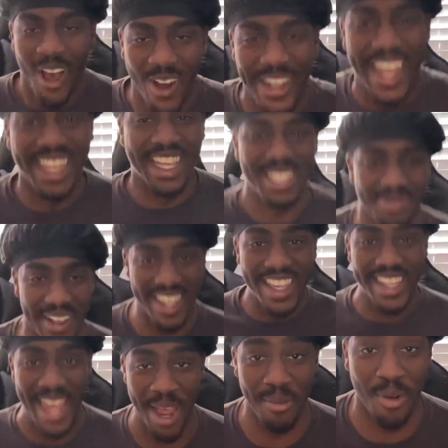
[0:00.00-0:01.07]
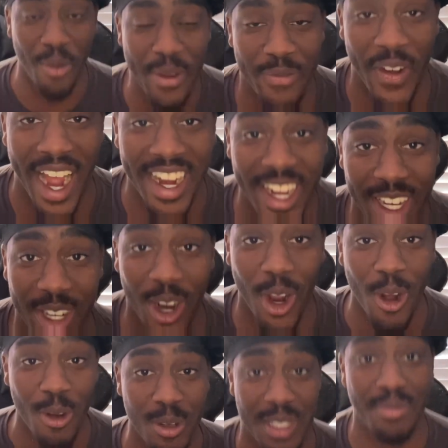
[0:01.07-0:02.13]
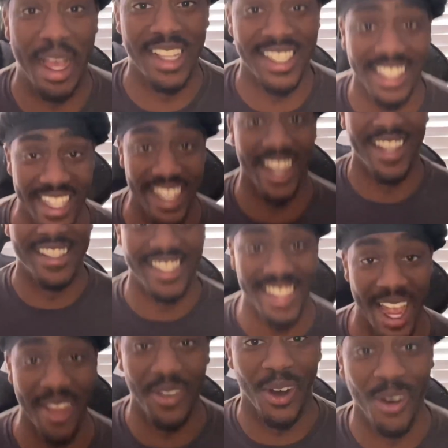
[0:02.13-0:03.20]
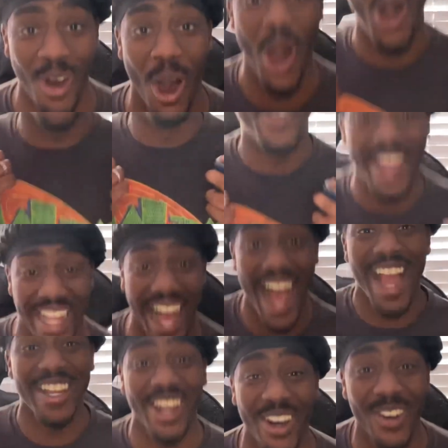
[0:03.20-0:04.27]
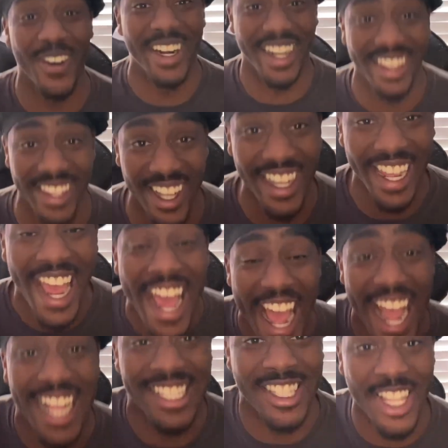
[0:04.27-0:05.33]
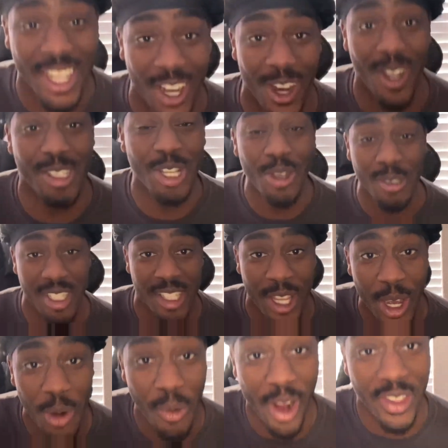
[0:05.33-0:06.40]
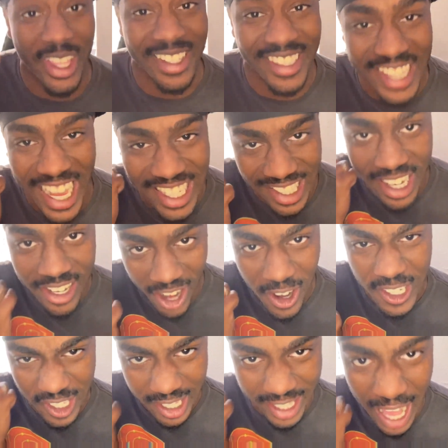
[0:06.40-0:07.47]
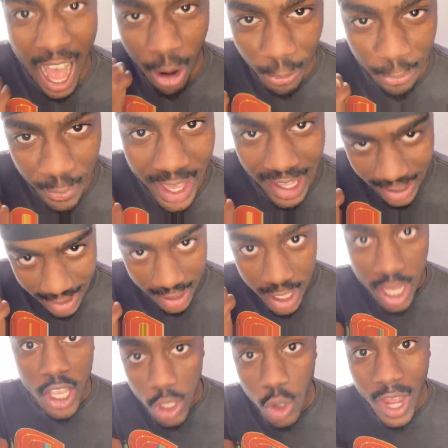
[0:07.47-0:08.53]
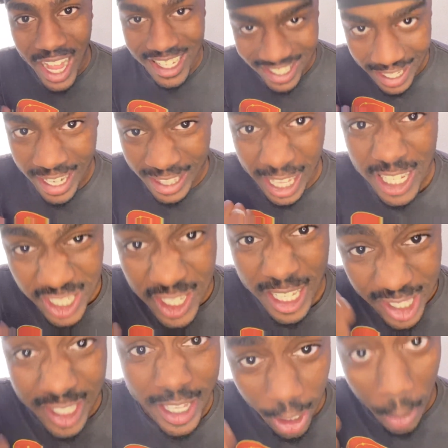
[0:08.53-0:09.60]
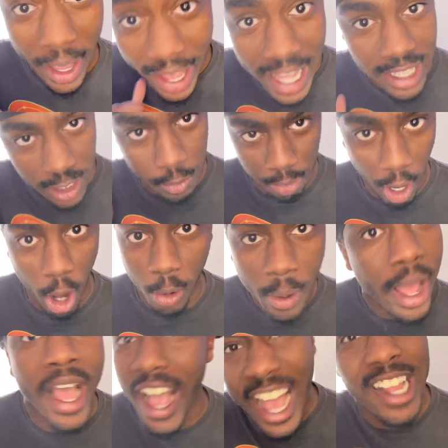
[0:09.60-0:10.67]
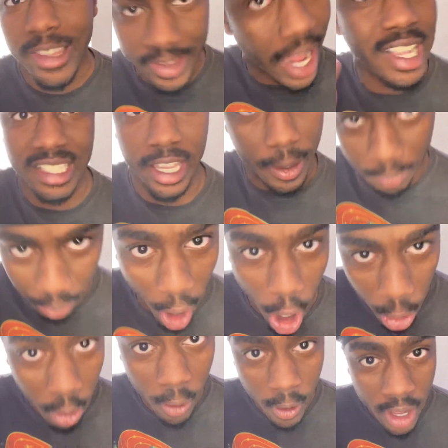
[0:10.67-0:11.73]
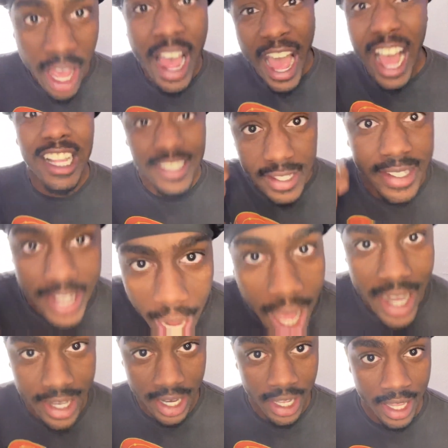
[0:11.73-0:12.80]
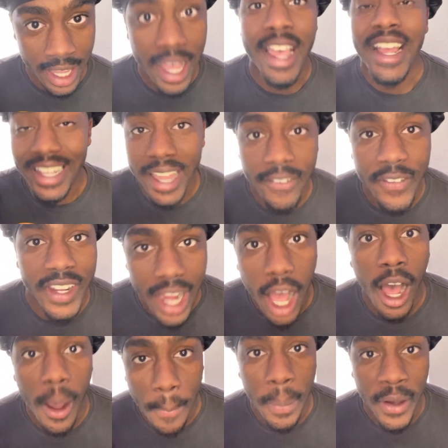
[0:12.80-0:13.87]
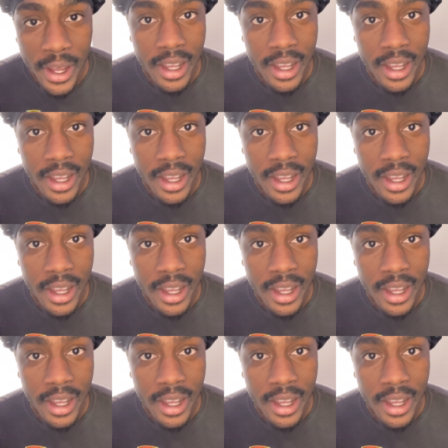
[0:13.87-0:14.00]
Okay, let's play the game where we find a girl who's mentally unstable. Oh wait, I know where to look. It's the girls who still wear the sexy nurses' outfits. You guys think that shit still hits, bro? It doesn't, bro. It's done. Give it up.